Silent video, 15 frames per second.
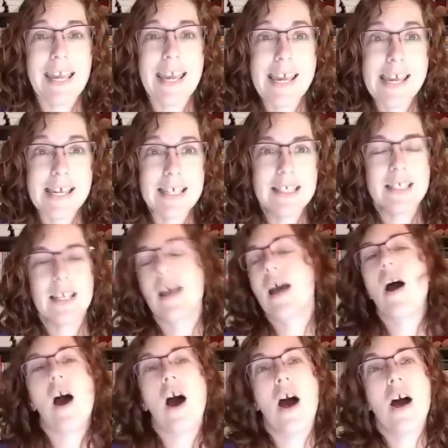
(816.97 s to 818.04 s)
is
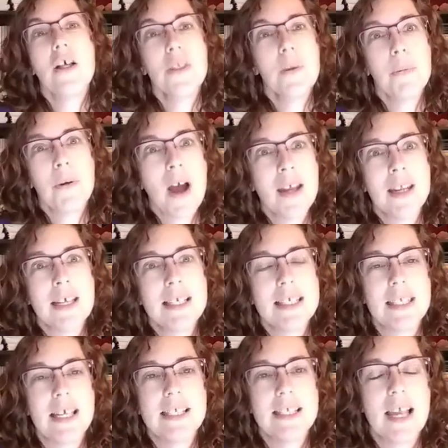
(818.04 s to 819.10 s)
all the products,
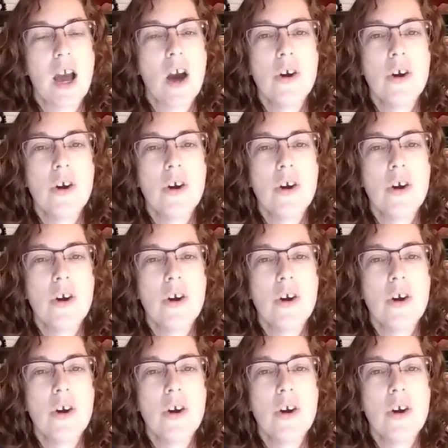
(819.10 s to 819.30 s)
they say,